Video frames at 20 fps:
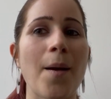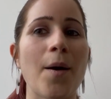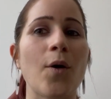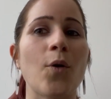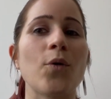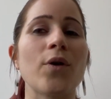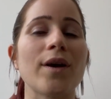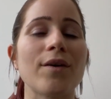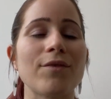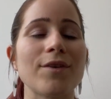
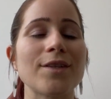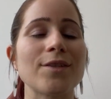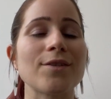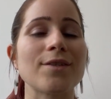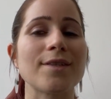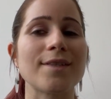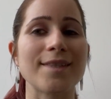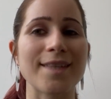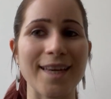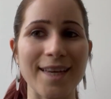We have a
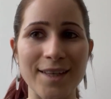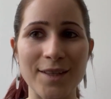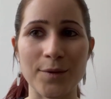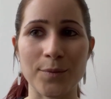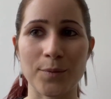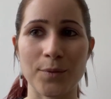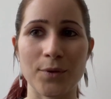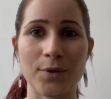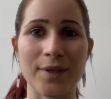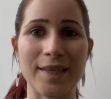
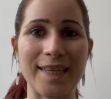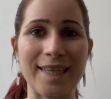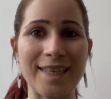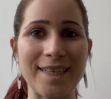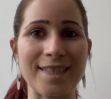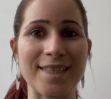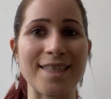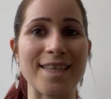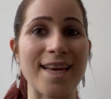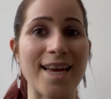sustainable,
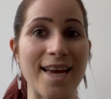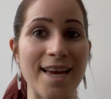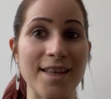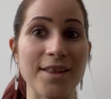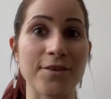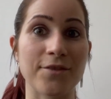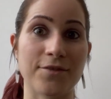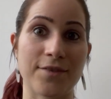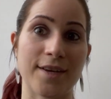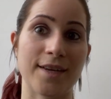easy and
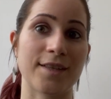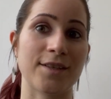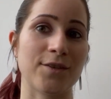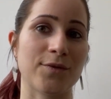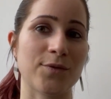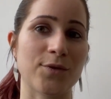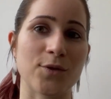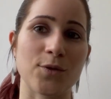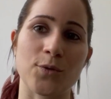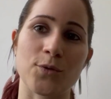effective
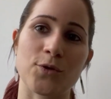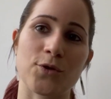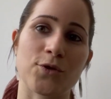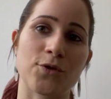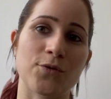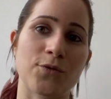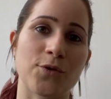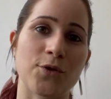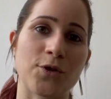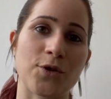
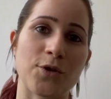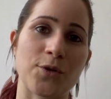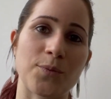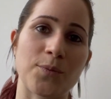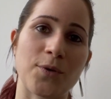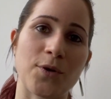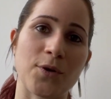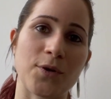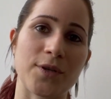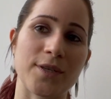solution for your
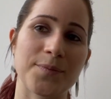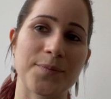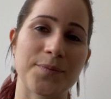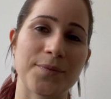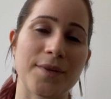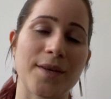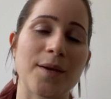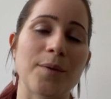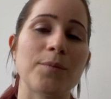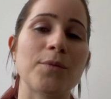employee,
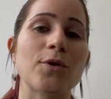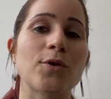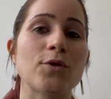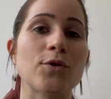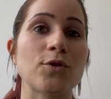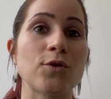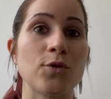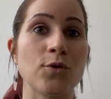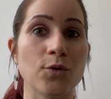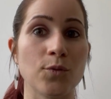
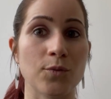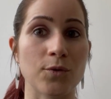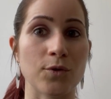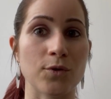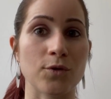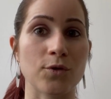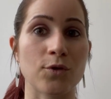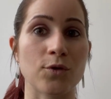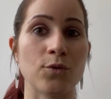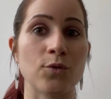because
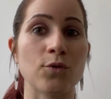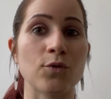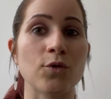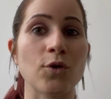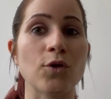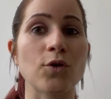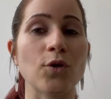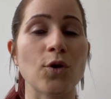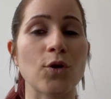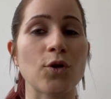LUMEUS do
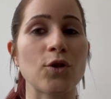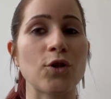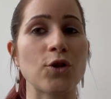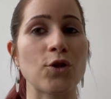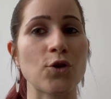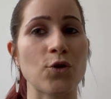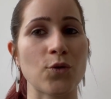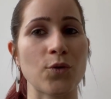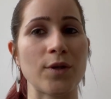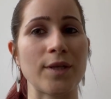not only
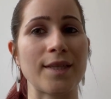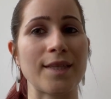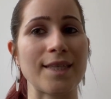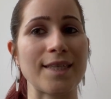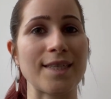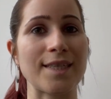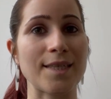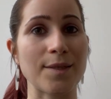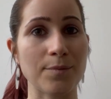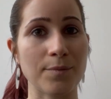treat the
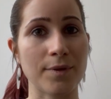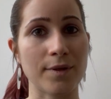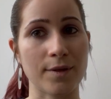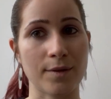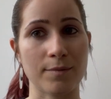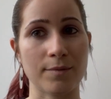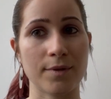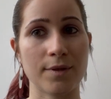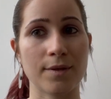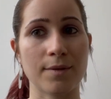
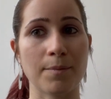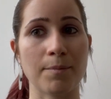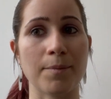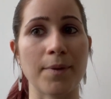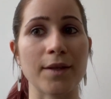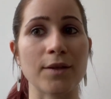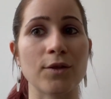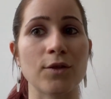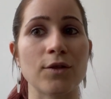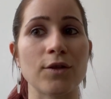symptoms
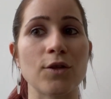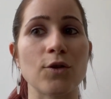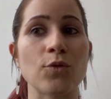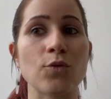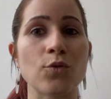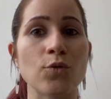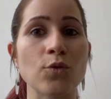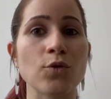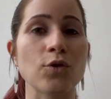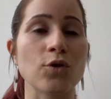but the
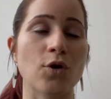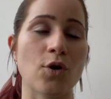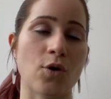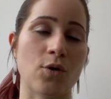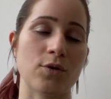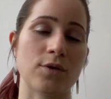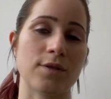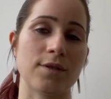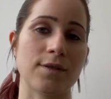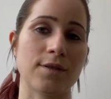root
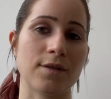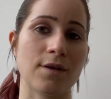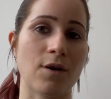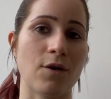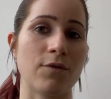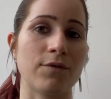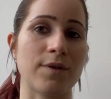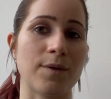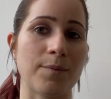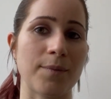causes
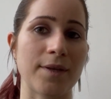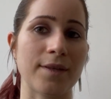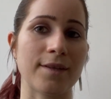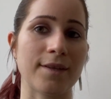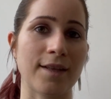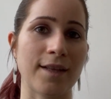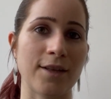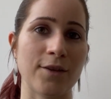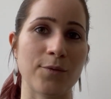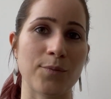of the mental
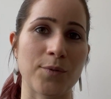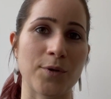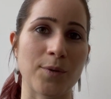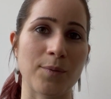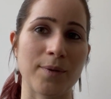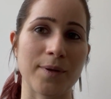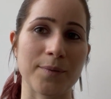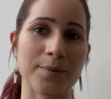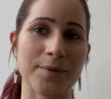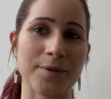health
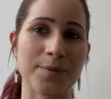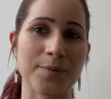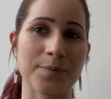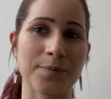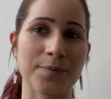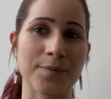problems.